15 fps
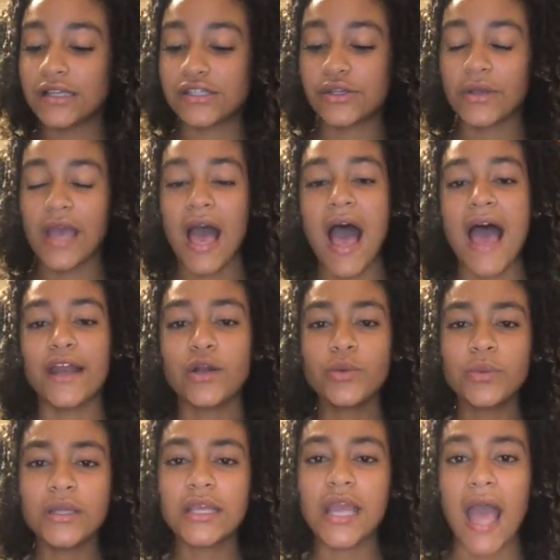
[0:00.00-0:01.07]
So yeah, I don't
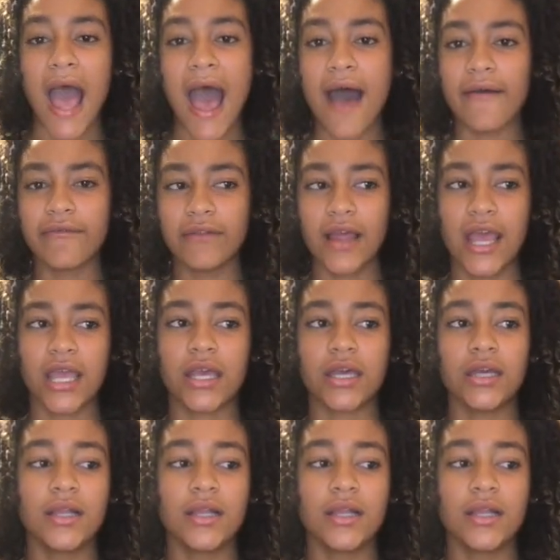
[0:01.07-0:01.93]
really have like